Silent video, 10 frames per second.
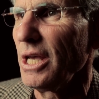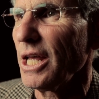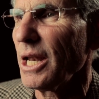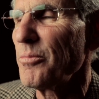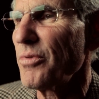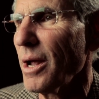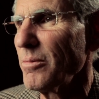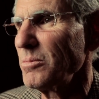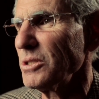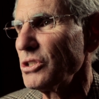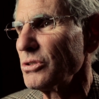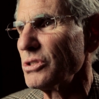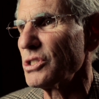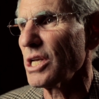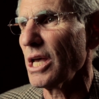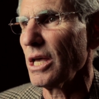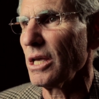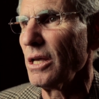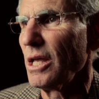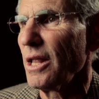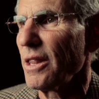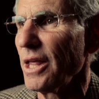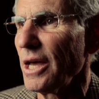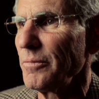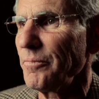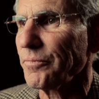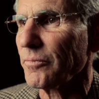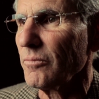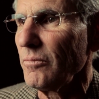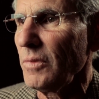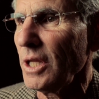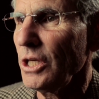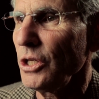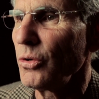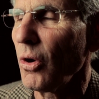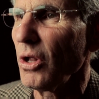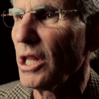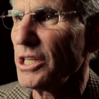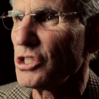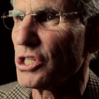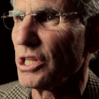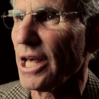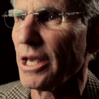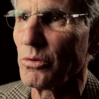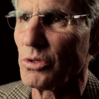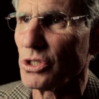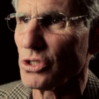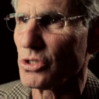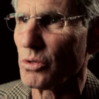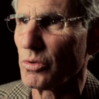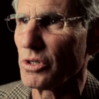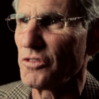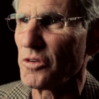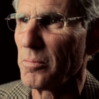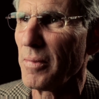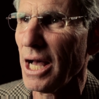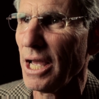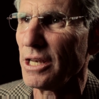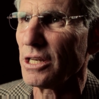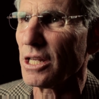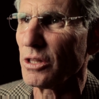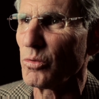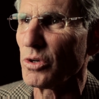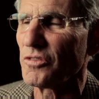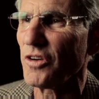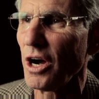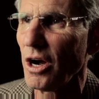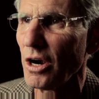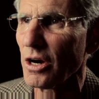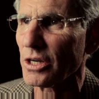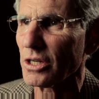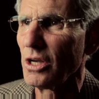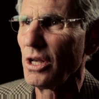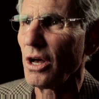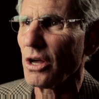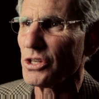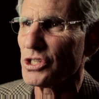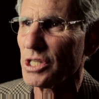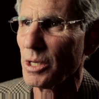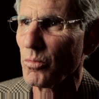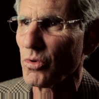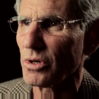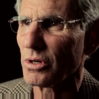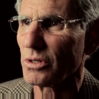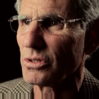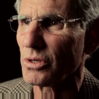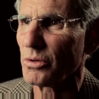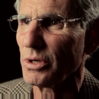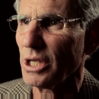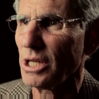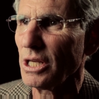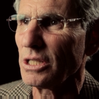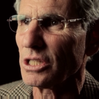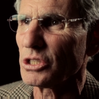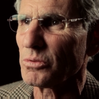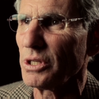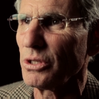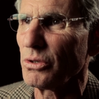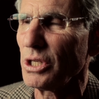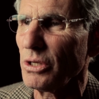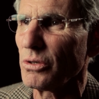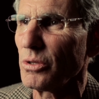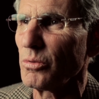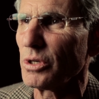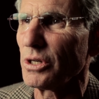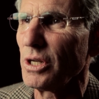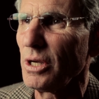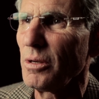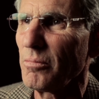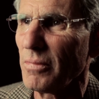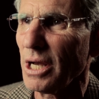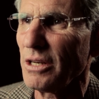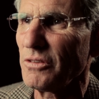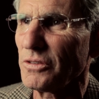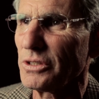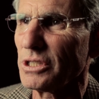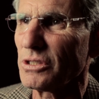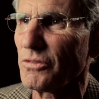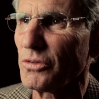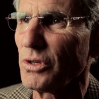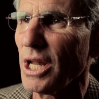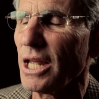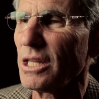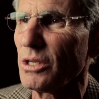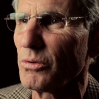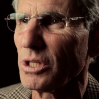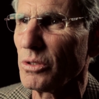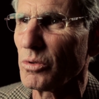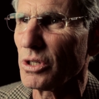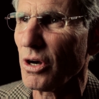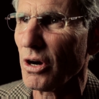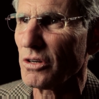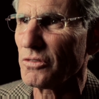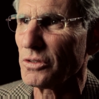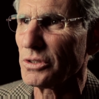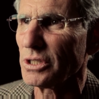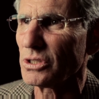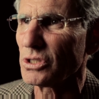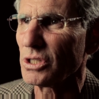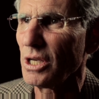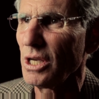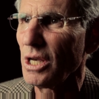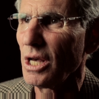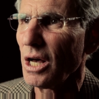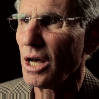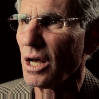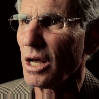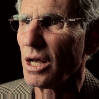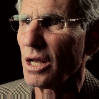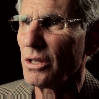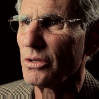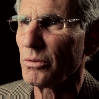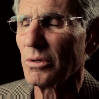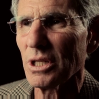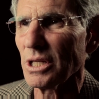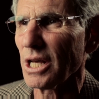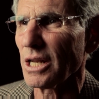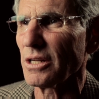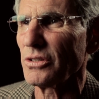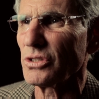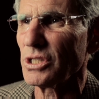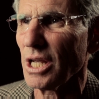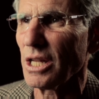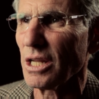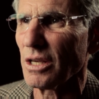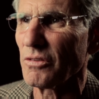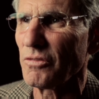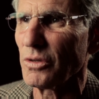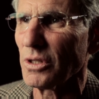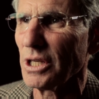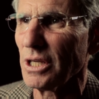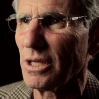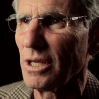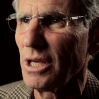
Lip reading: And I probably should say that in all Asian languages, the word for mind and the word for heart are the same word. So in English, when you hear the word mindfulness, if you're not hearing the word heartfulness, you're really not understanding it fully.